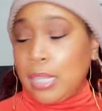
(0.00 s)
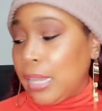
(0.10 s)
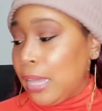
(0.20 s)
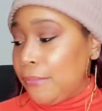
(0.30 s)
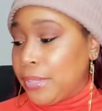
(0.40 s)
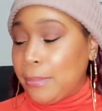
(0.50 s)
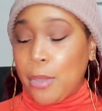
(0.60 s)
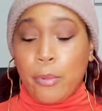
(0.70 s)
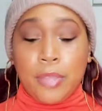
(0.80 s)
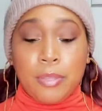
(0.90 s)
Love them. I
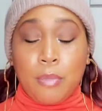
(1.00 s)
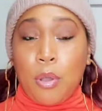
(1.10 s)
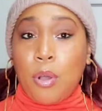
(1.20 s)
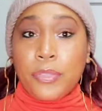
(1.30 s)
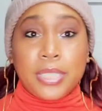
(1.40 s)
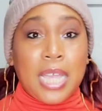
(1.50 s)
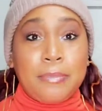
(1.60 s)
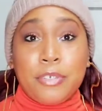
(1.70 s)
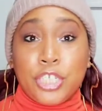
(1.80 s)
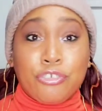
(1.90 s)
wear them all the
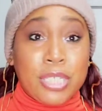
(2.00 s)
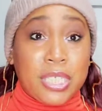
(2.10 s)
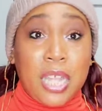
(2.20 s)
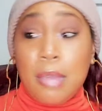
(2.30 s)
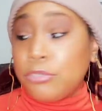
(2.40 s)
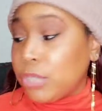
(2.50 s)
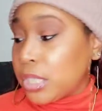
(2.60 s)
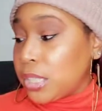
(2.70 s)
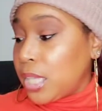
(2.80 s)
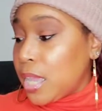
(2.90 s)
time. You can dress it up,
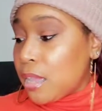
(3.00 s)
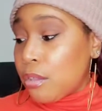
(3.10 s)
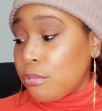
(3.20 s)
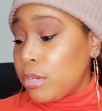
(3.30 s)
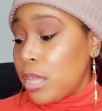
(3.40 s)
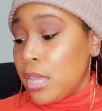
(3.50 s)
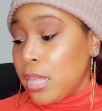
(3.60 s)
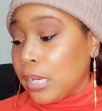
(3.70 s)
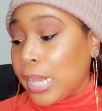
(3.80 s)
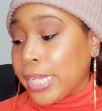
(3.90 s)
dress it down.
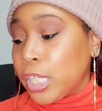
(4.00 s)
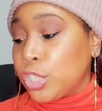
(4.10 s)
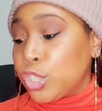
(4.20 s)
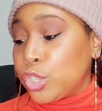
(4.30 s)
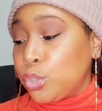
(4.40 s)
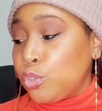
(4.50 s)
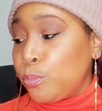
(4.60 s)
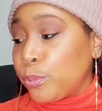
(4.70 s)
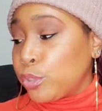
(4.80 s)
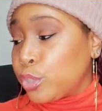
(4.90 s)
Like, it's super,